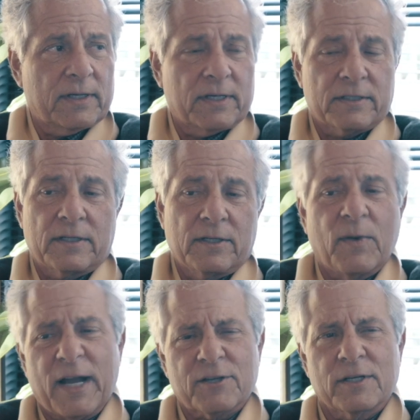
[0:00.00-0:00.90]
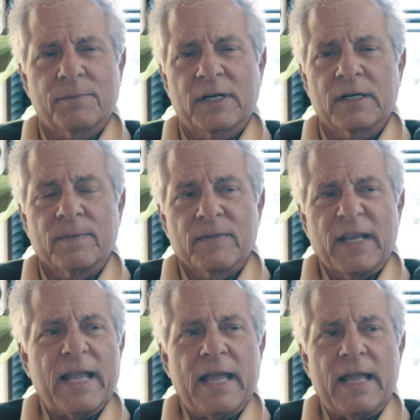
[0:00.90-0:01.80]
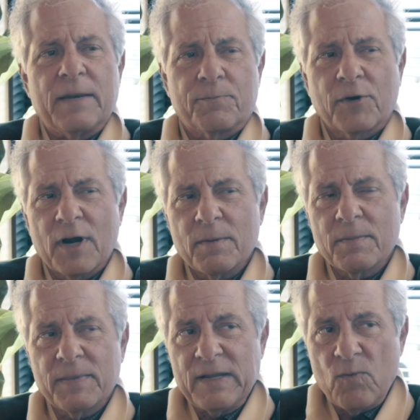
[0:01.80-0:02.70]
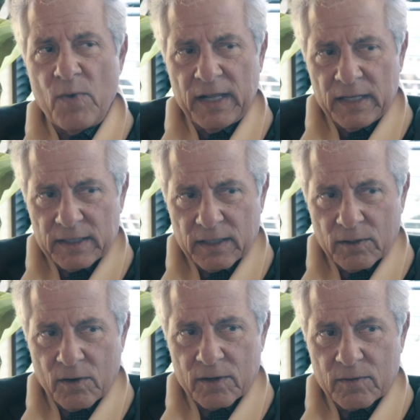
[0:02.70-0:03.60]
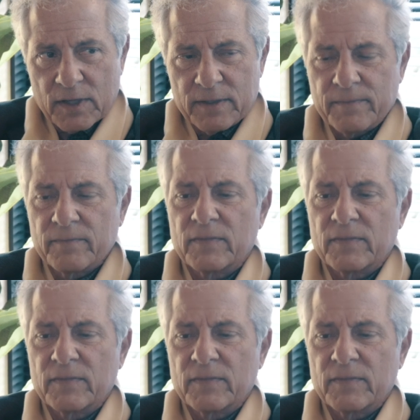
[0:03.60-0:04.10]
And I said, no, actually, but it probably will in the long run.